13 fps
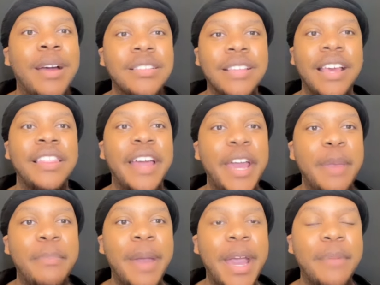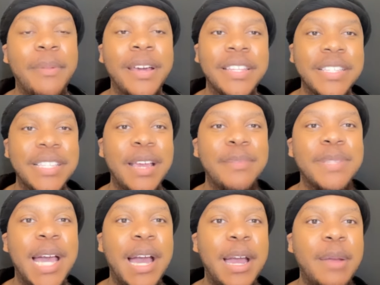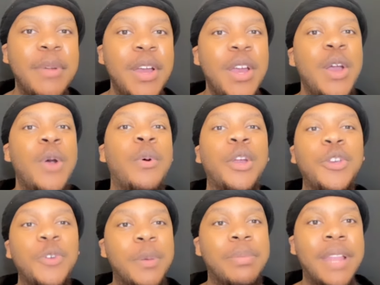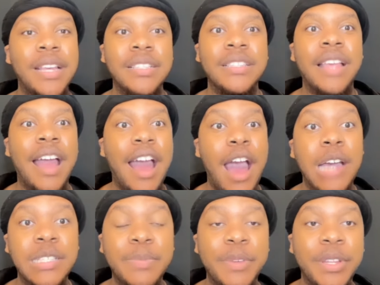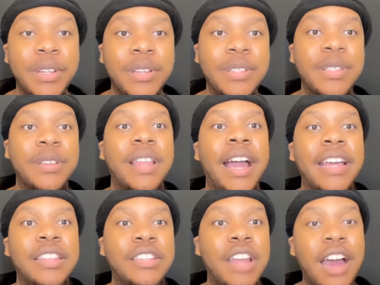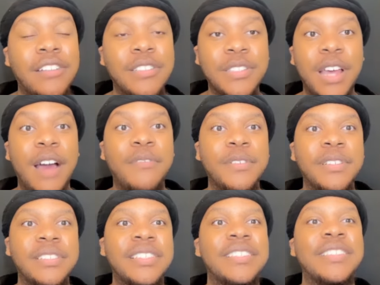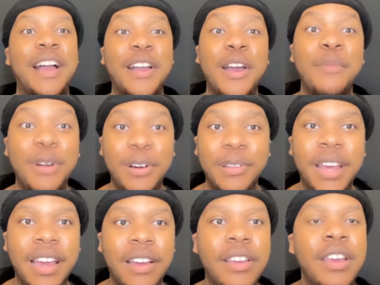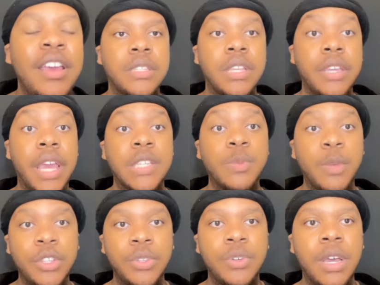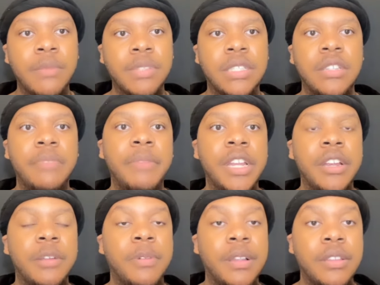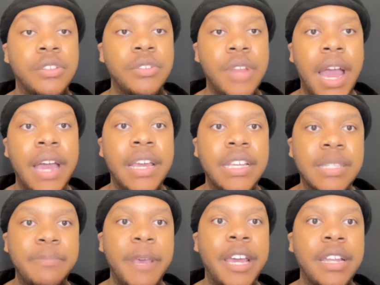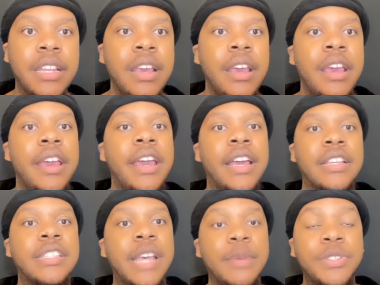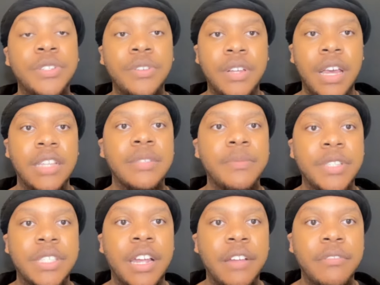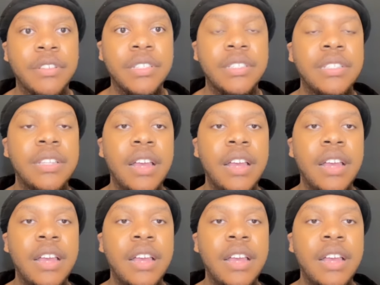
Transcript: like laid back, but at the same time, when you in places like hospitals or like the doctor's office, it's like, come on now. So yes, when you do come to the Dominican Republic, do not expect exceptional customer service.